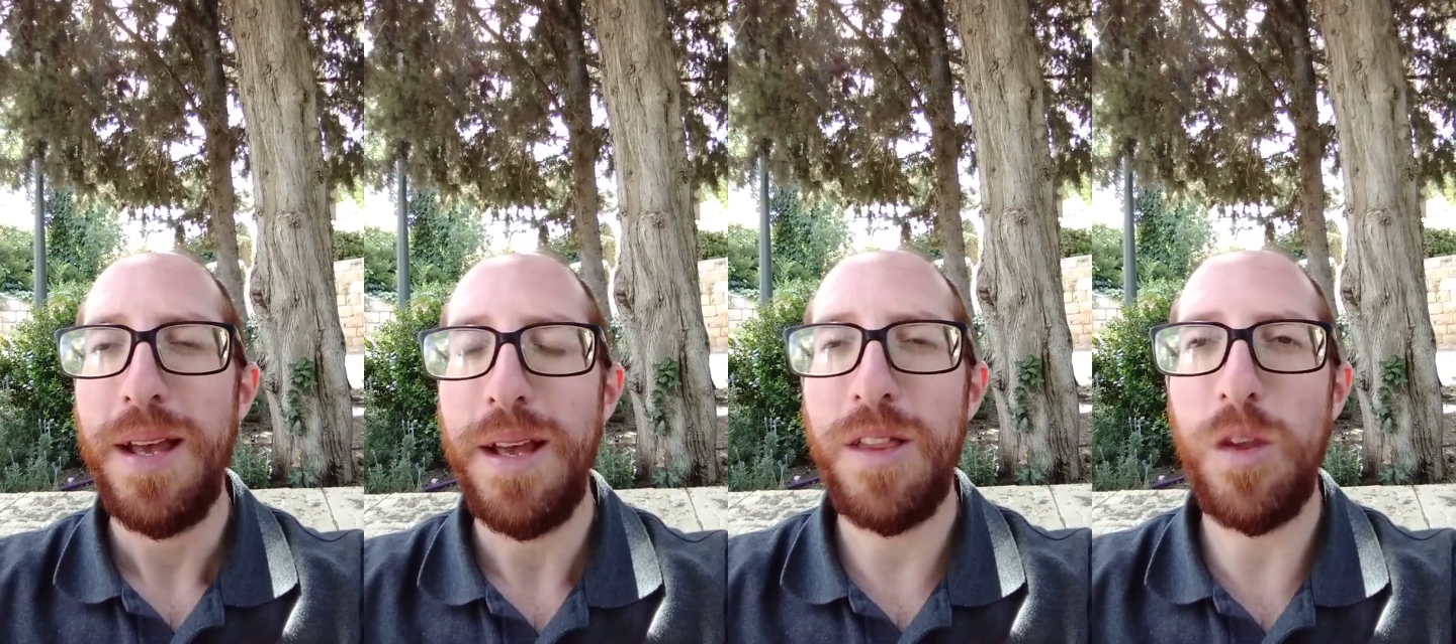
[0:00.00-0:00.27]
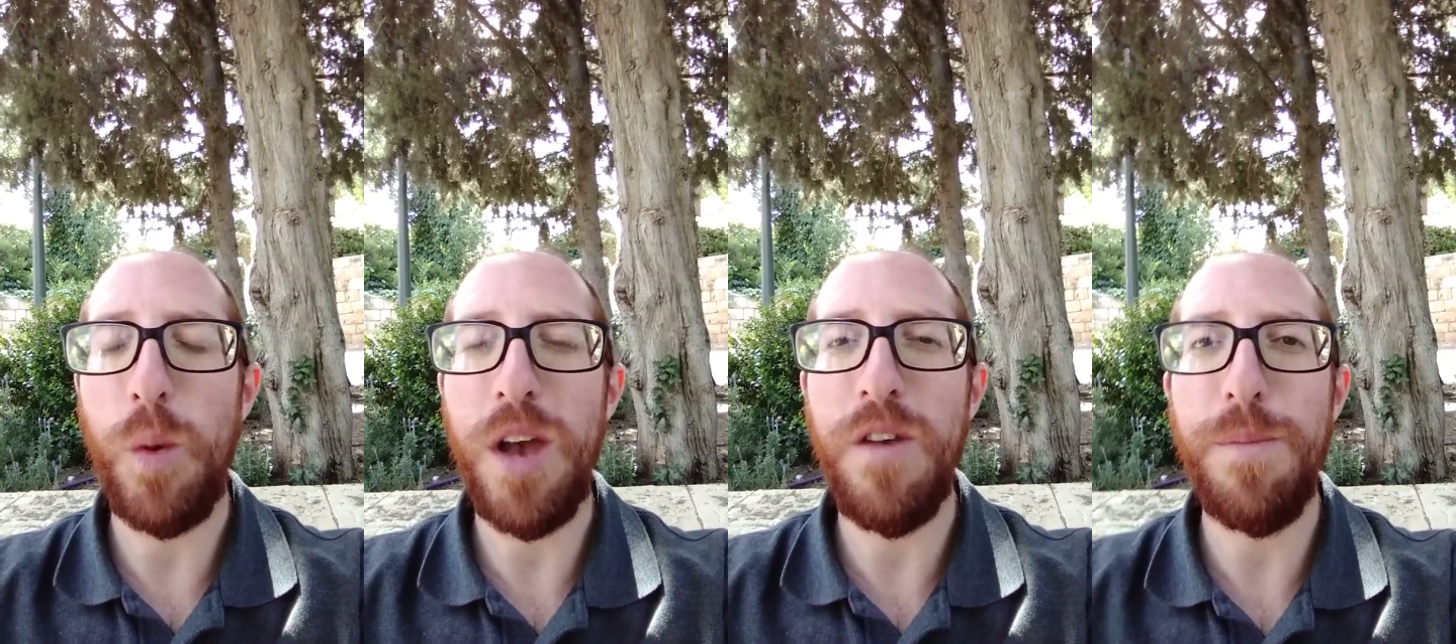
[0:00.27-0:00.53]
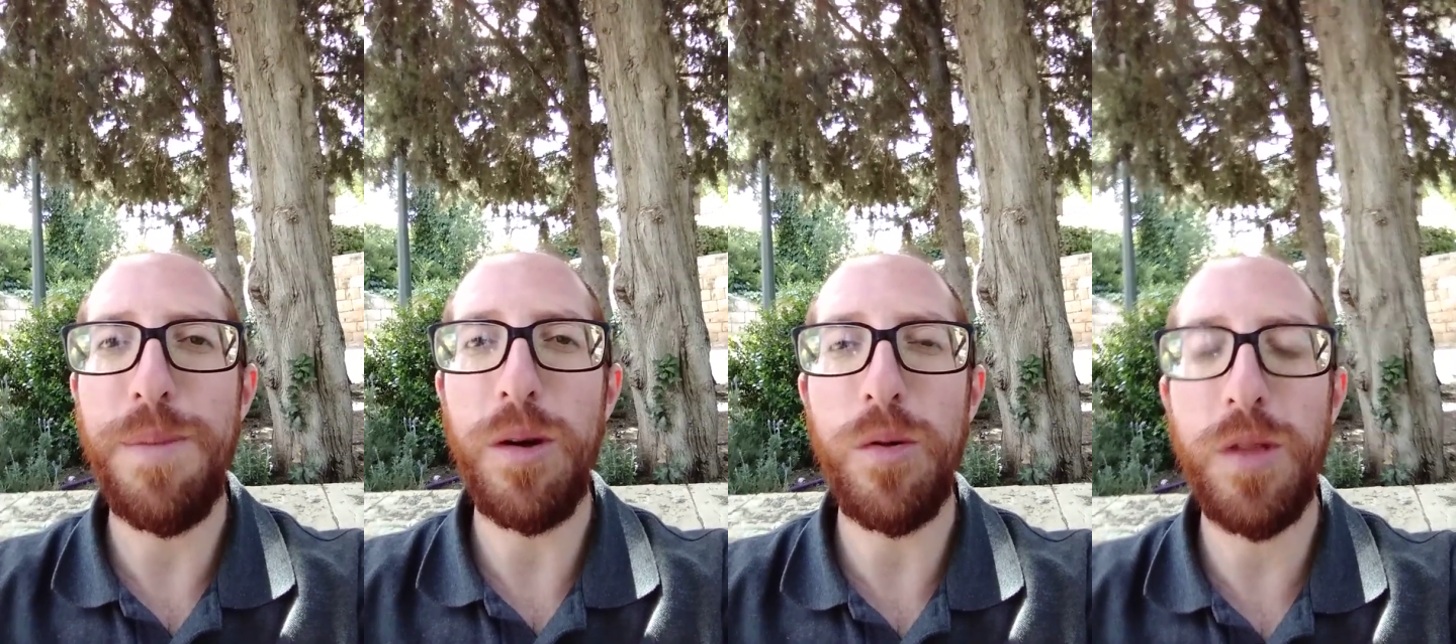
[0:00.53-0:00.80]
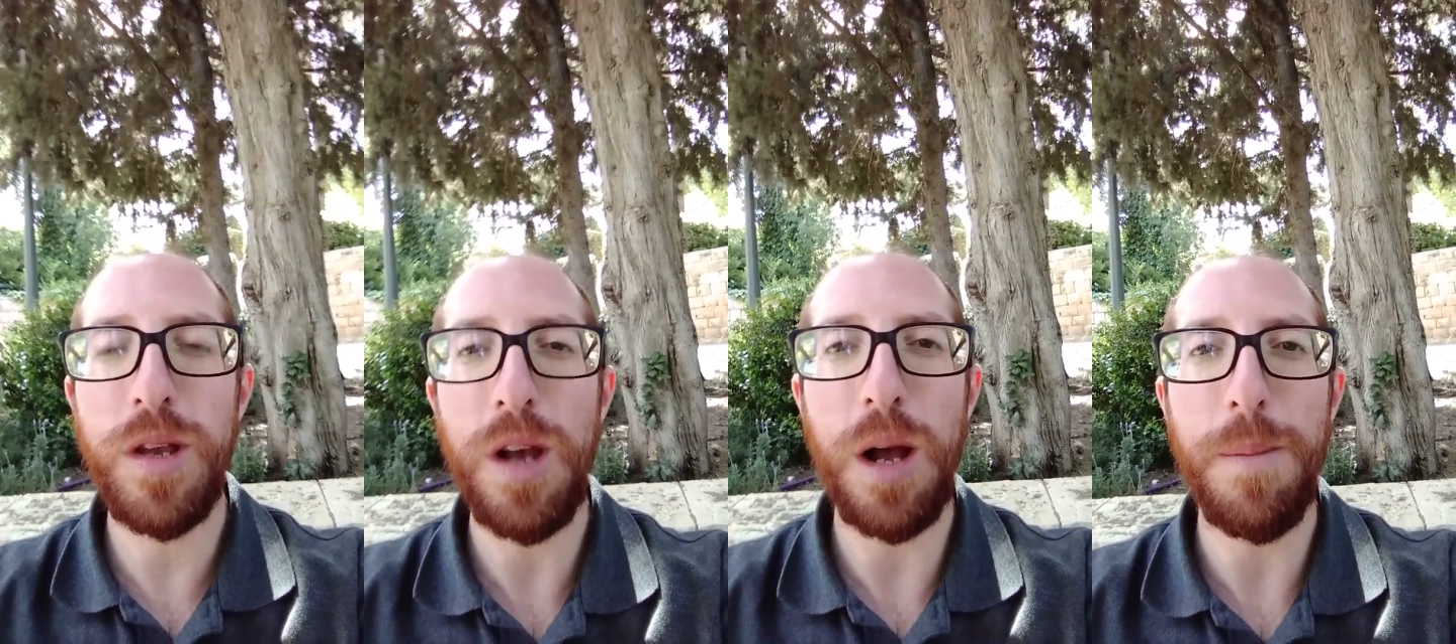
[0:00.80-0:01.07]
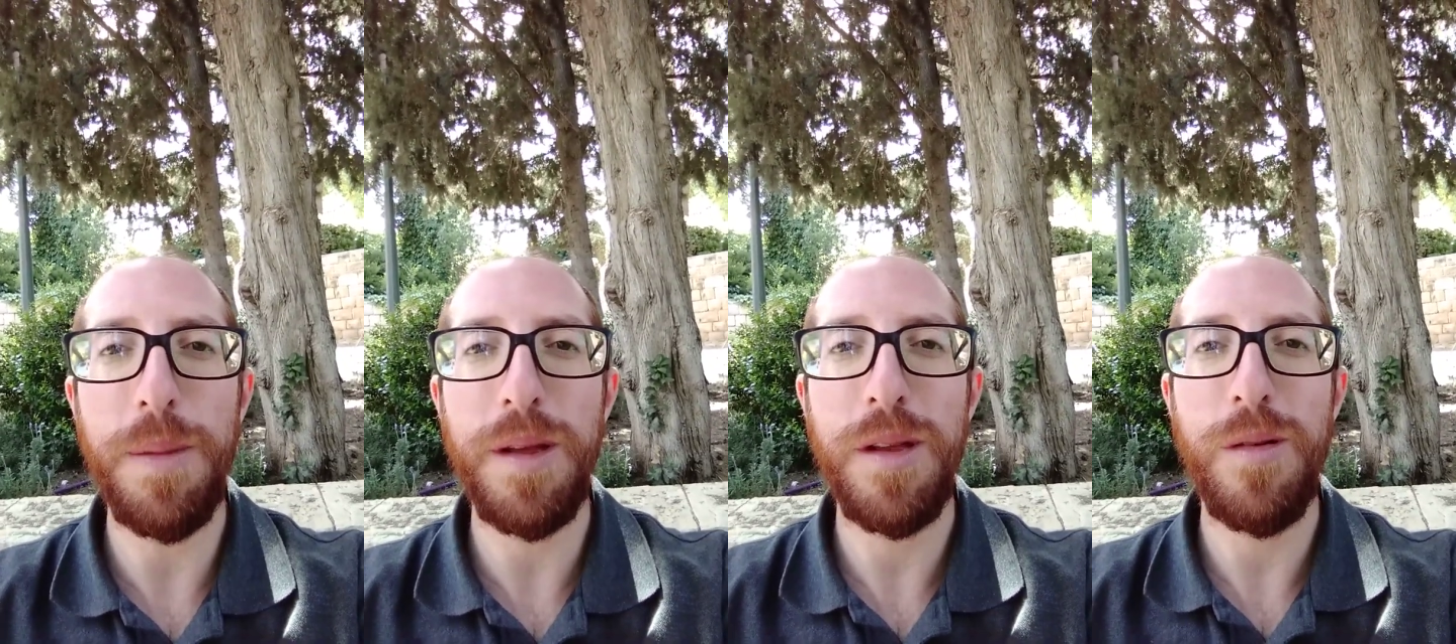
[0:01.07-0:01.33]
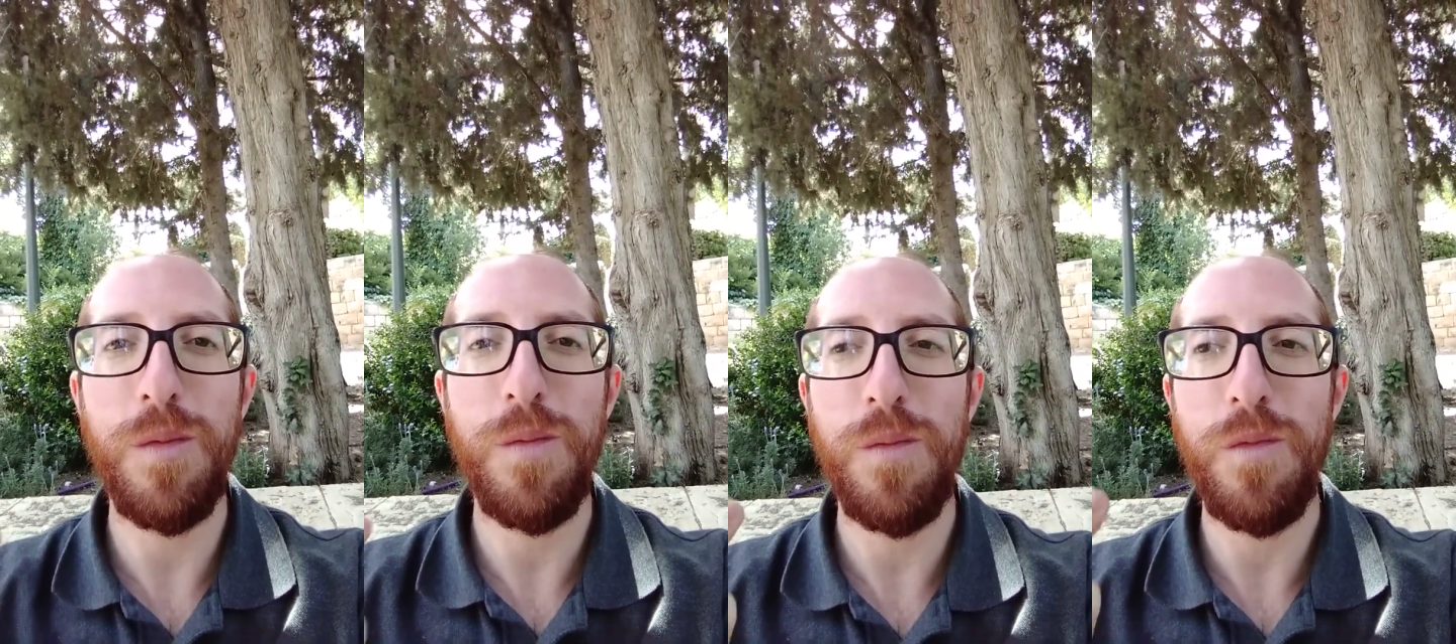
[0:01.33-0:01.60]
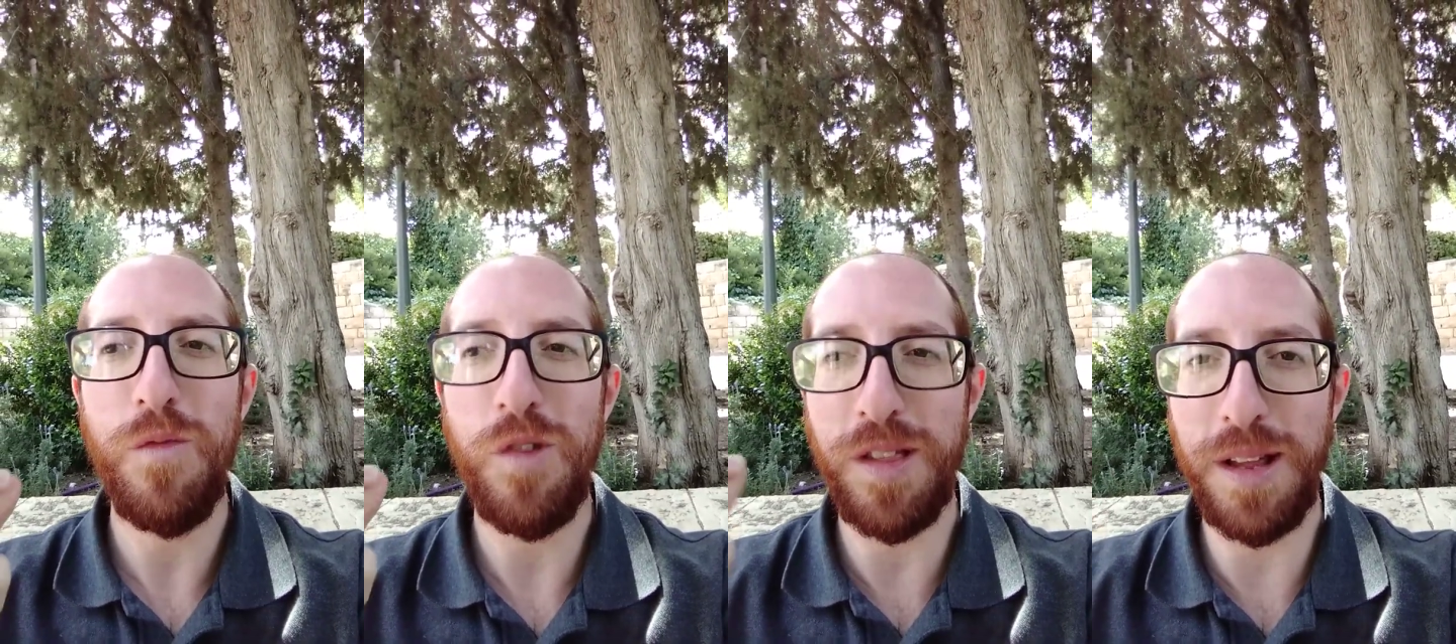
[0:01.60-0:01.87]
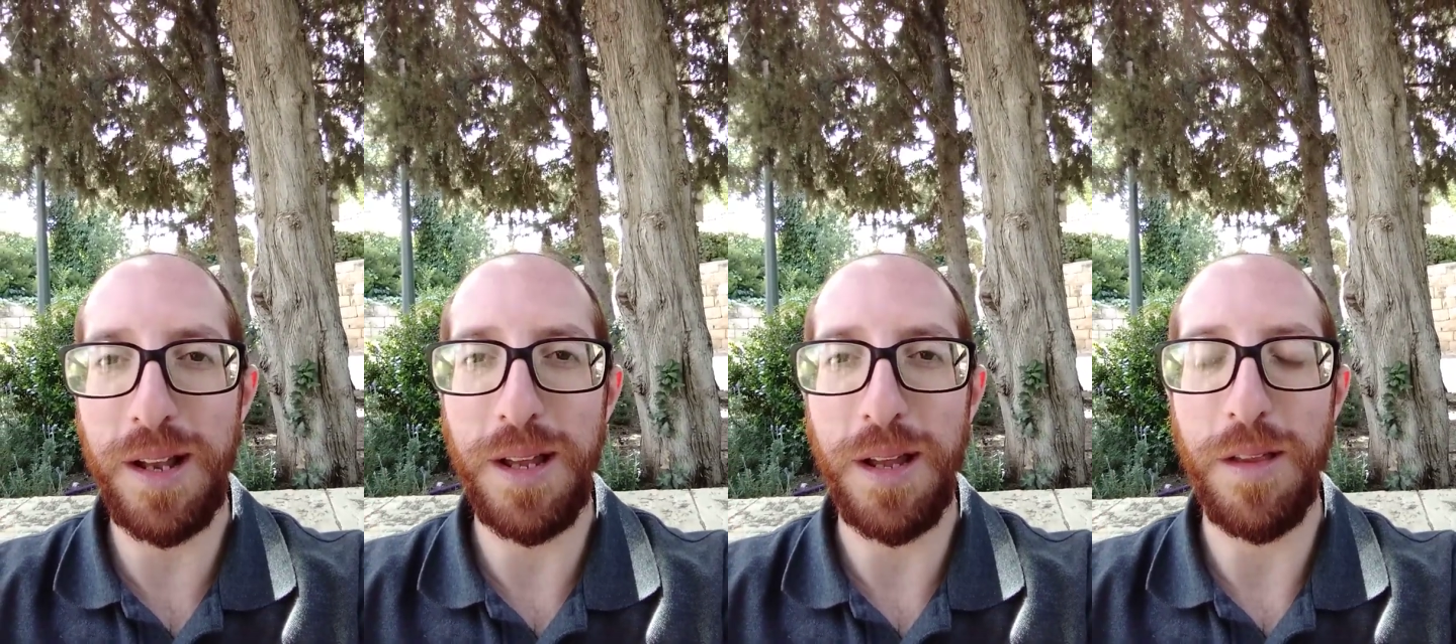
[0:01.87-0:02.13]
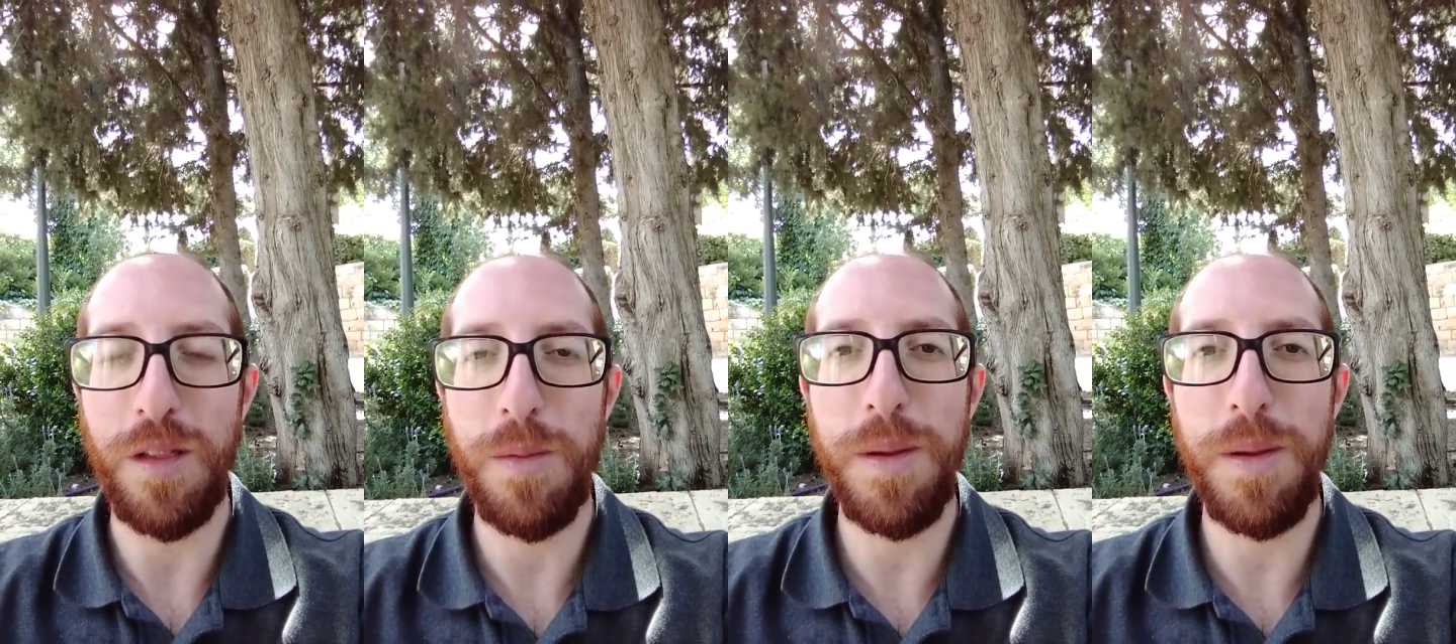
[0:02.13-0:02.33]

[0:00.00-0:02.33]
is a way of building up resilience